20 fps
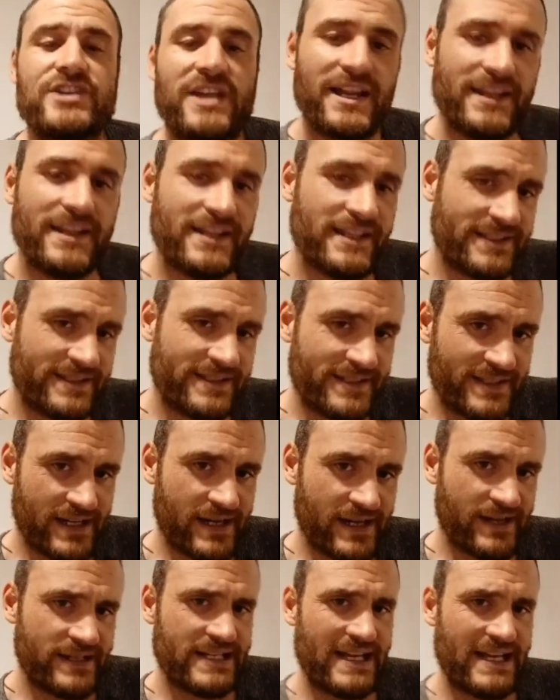can this
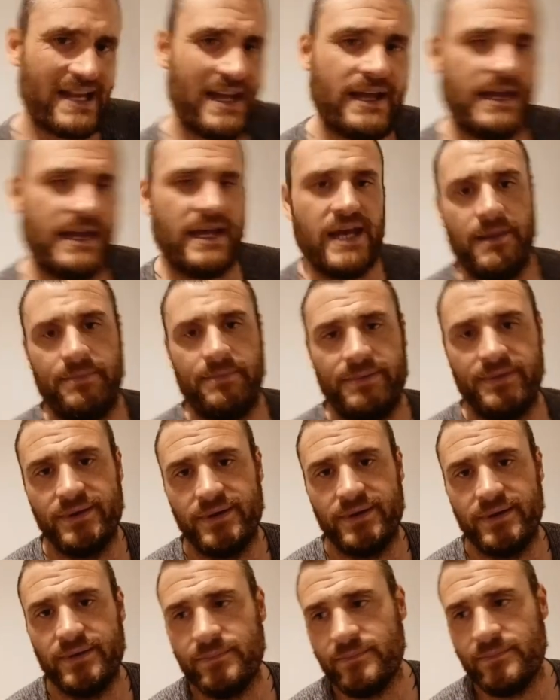start to
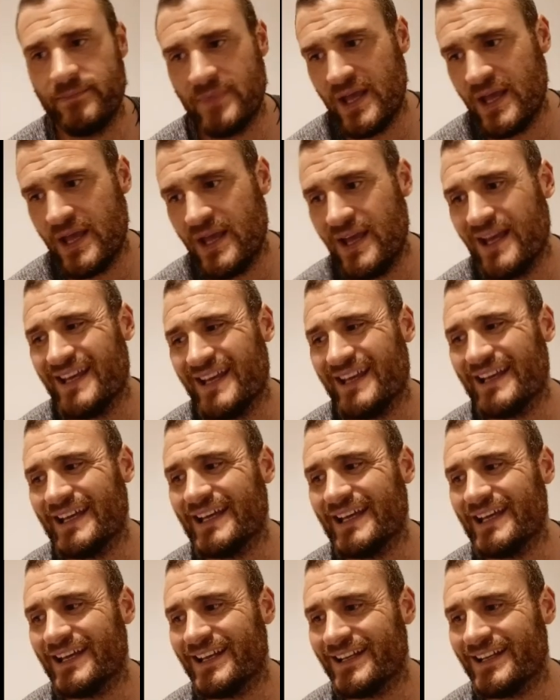happen?
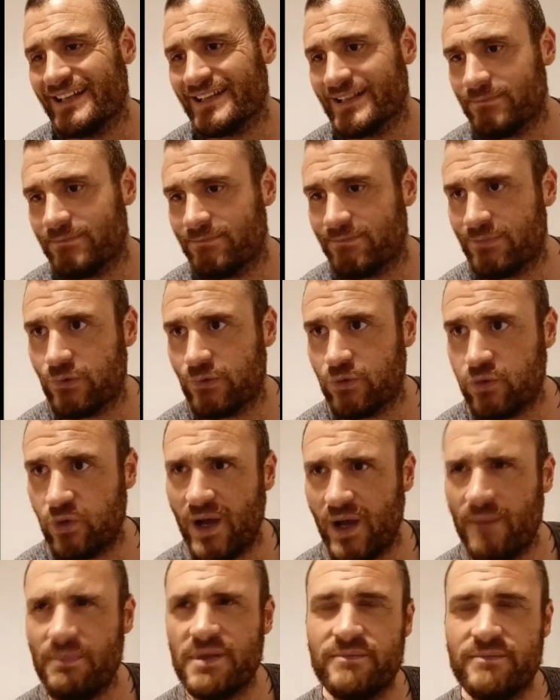The
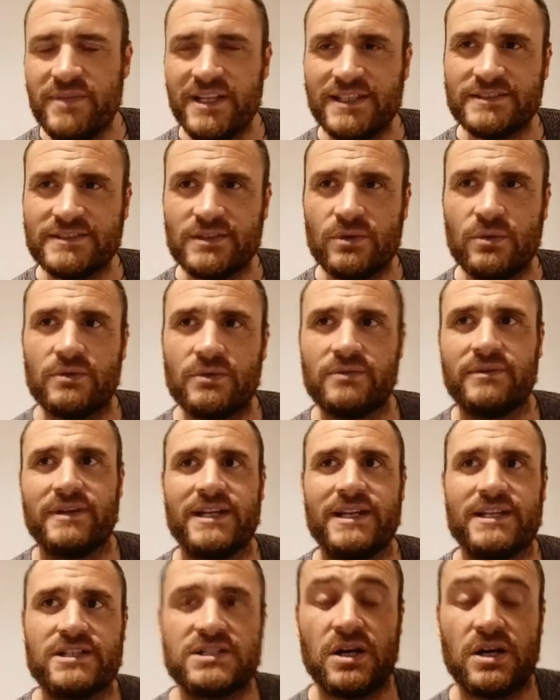problem is no one
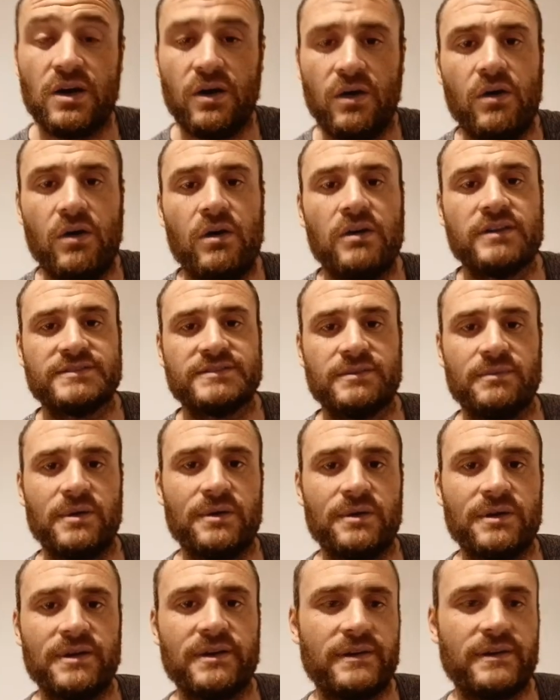really talks
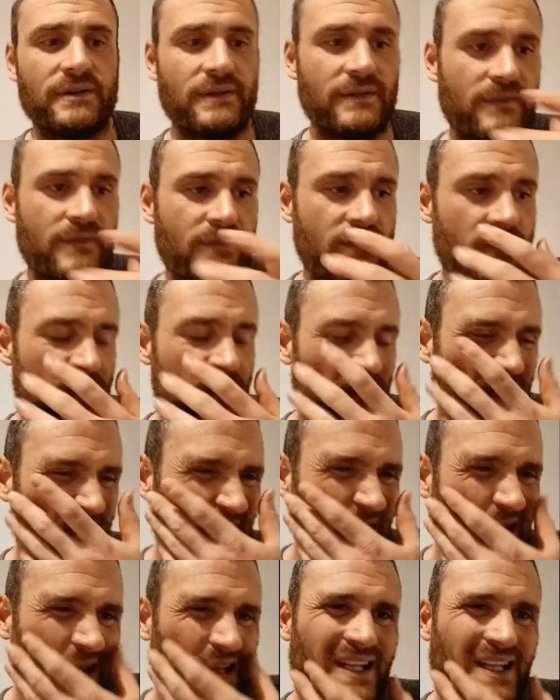about it
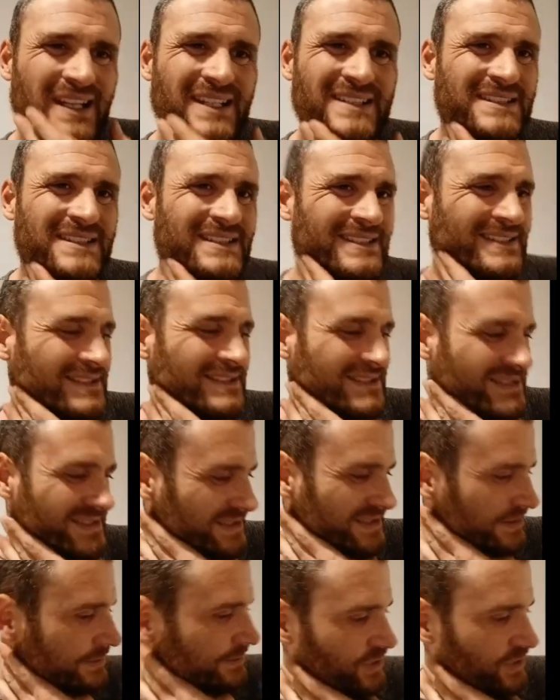online. It's like a
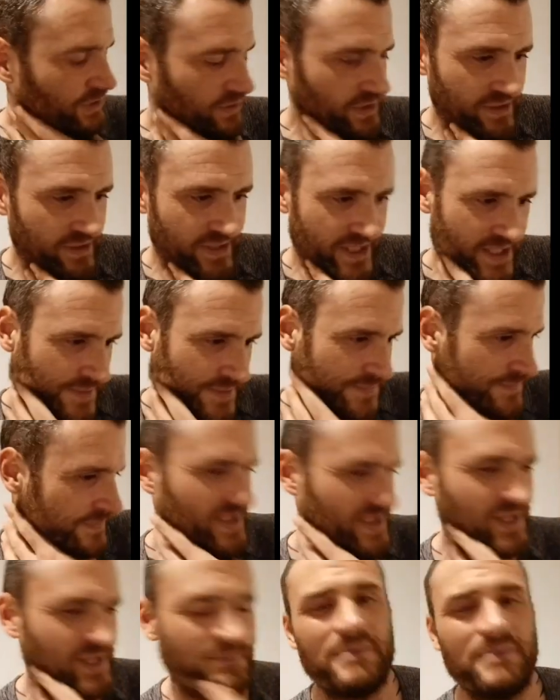taboo area.
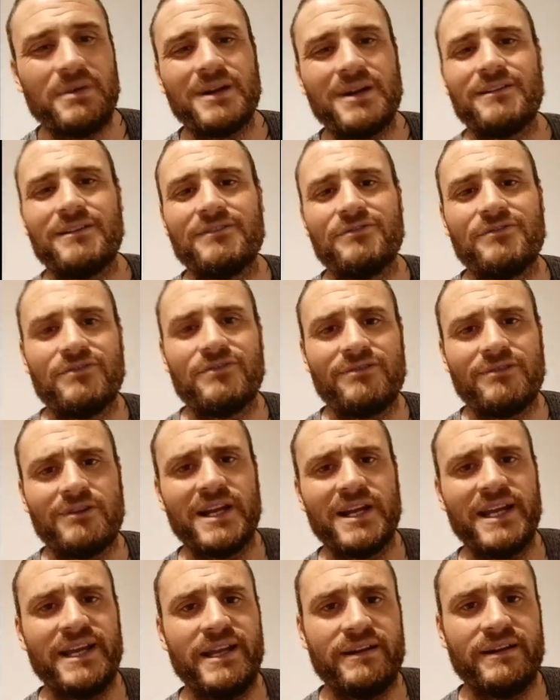It's like people are
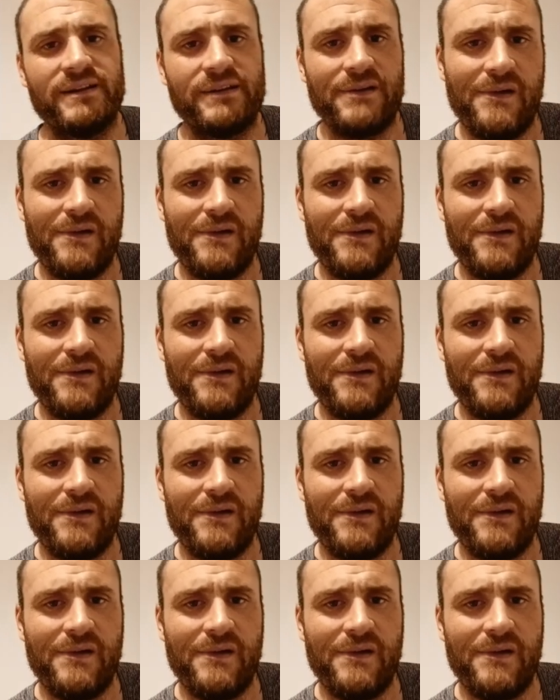afraid,